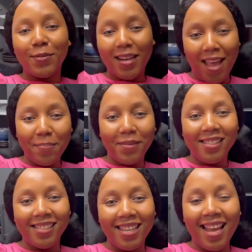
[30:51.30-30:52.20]
What
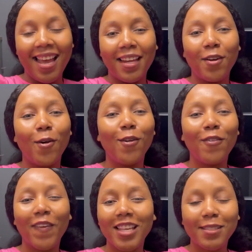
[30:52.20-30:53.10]
happened? I had a whole
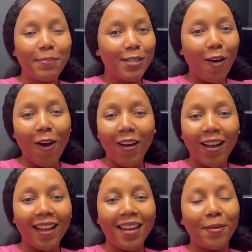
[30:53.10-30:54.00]
face beat
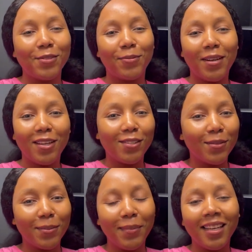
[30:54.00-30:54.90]
on. I was ready
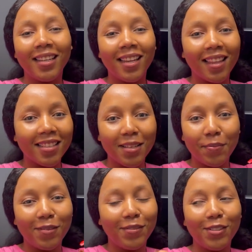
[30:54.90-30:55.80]
to make another
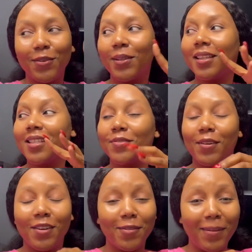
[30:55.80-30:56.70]
separate video with this
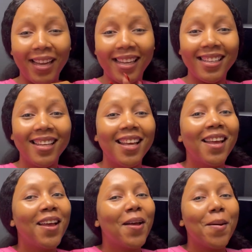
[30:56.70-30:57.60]
friend of mine.
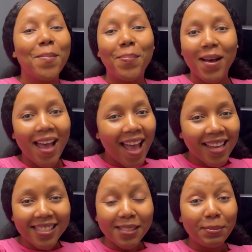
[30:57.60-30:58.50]

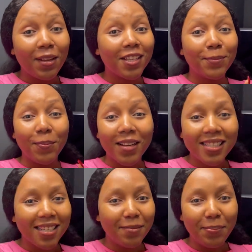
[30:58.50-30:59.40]
But because
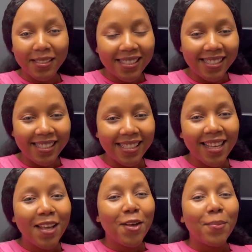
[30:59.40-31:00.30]
booked and busy,
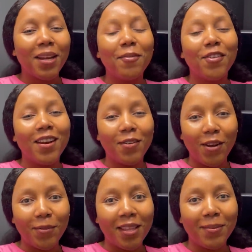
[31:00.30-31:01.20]
but I'm very
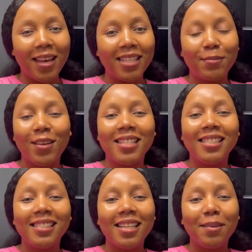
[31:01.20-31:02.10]
annoyed with him, guys, because he
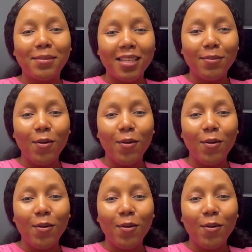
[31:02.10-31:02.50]
didn't update me.